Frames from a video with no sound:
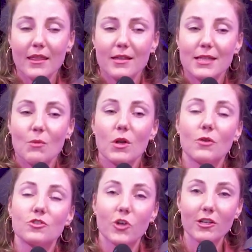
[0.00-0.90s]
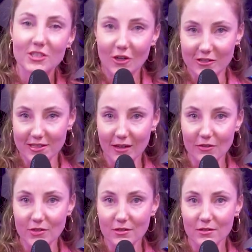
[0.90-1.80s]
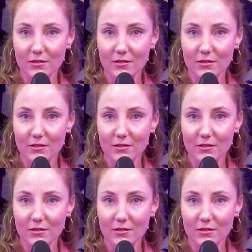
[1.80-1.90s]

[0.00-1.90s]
is that we don't trust ourselves.